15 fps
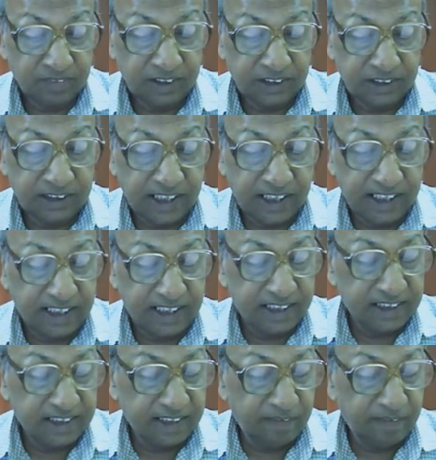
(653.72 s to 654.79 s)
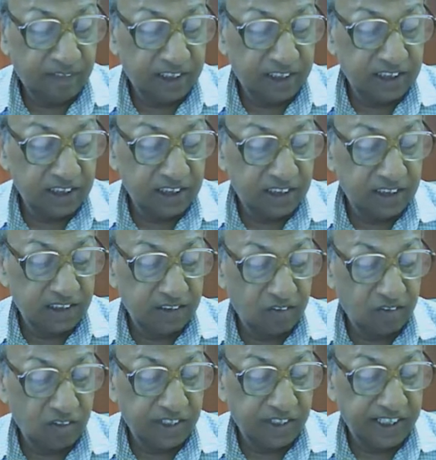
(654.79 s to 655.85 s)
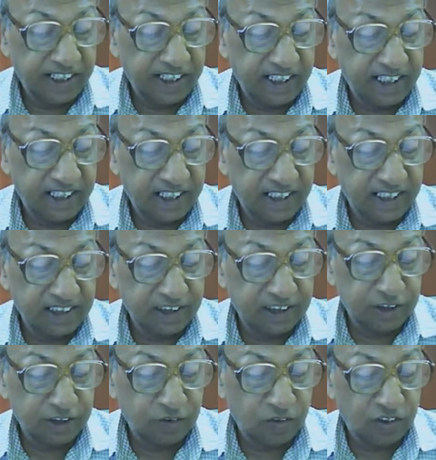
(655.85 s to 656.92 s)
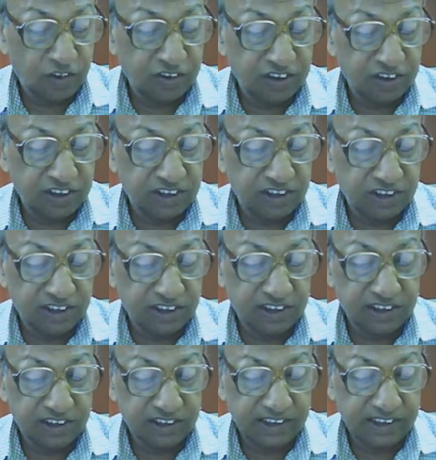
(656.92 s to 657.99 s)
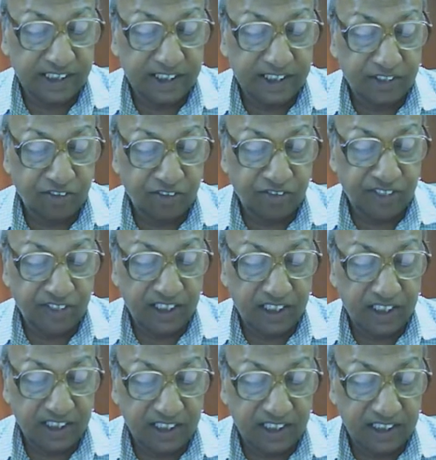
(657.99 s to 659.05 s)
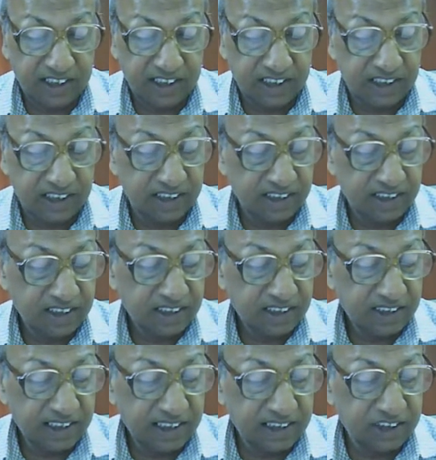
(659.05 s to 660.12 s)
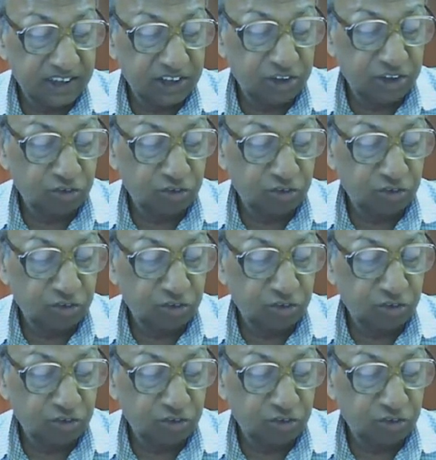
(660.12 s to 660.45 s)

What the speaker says: The Chinese invasion on India's northeastern territorial region dashed